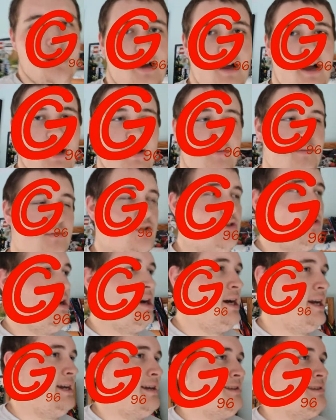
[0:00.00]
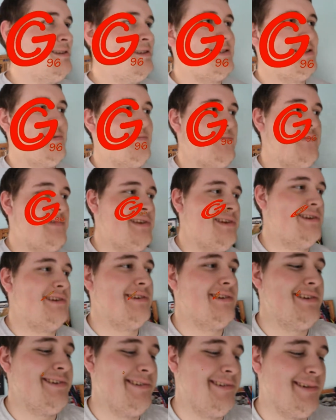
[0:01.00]
I'm trying something a
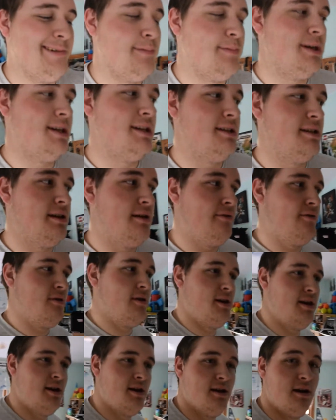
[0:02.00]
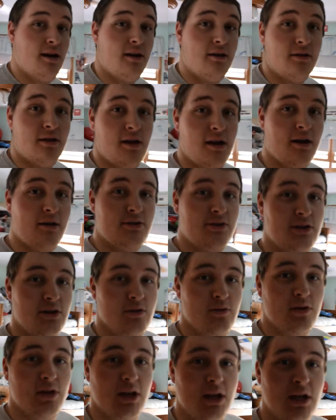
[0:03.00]
little bit different here. I don't know how it's going to
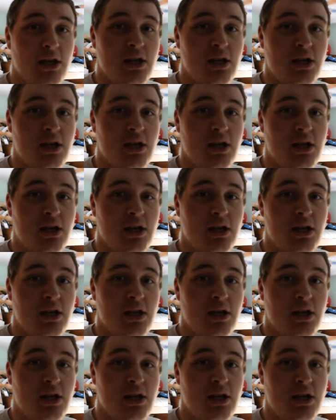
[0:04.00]
work.